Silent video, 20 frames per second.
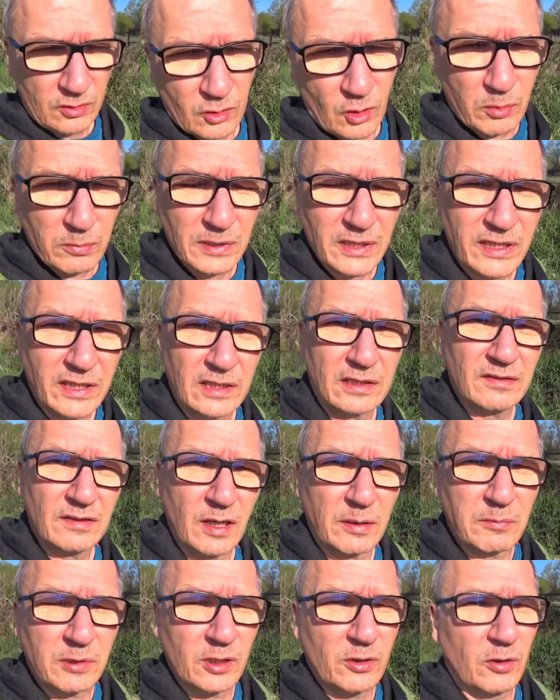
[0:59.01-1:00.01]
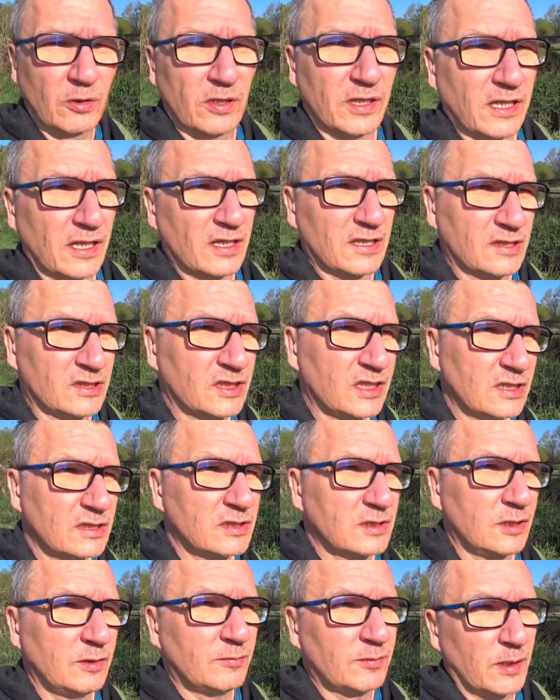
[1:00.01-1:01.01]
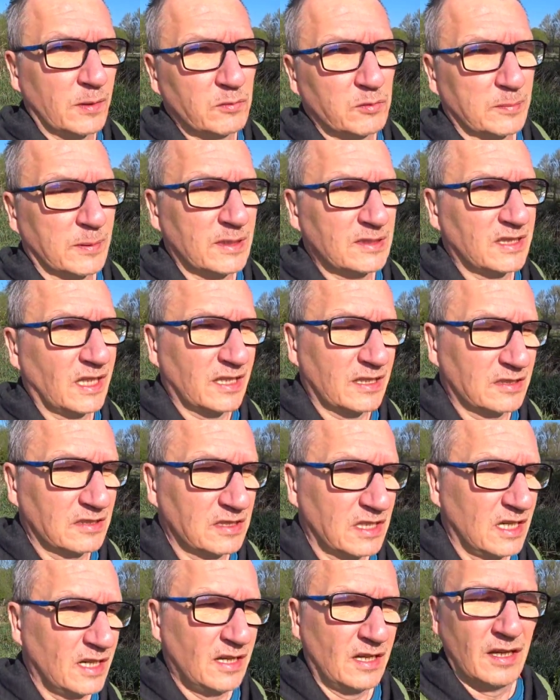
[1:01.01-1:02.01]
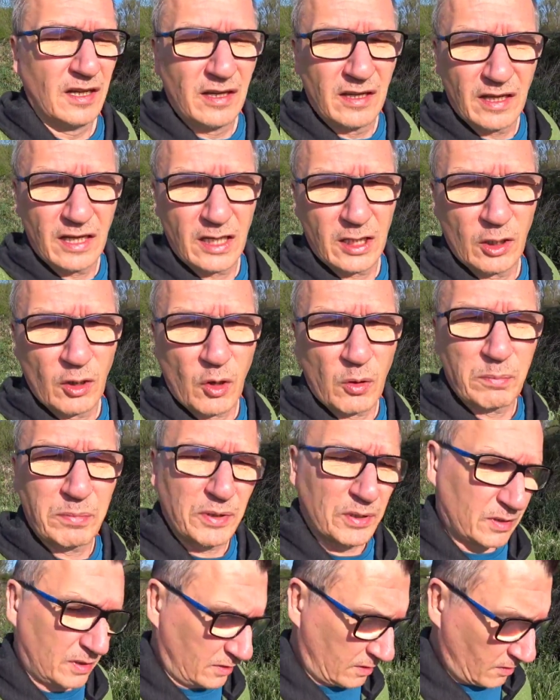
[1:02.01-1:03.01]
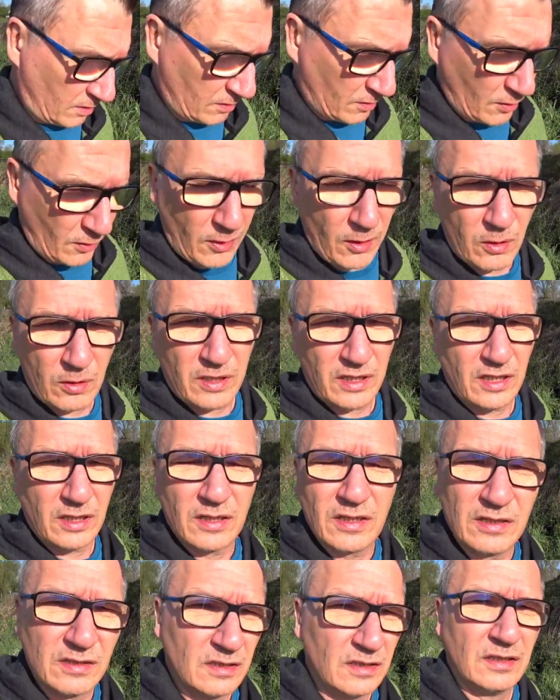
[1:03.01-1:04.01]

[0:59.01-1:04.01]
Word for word: Normally I'm recording in 60 frames per second. I hope 30